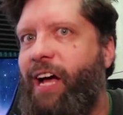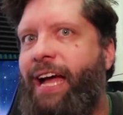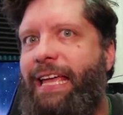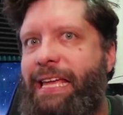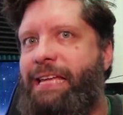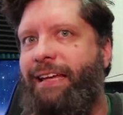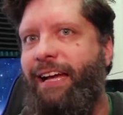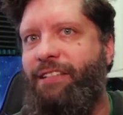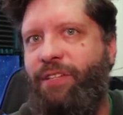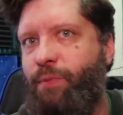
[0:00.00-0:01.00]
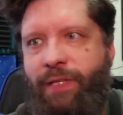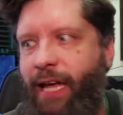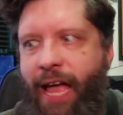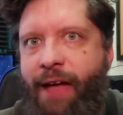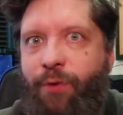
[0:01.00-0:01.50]
i.e., I just was
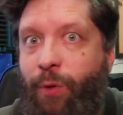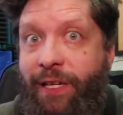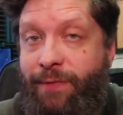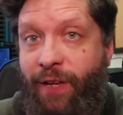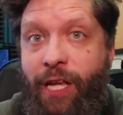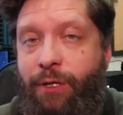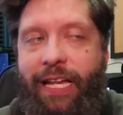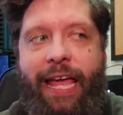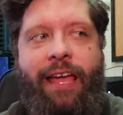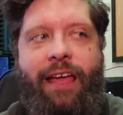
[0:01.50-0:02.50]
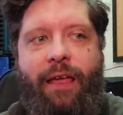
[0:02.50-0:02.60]
like, I have to release a video today,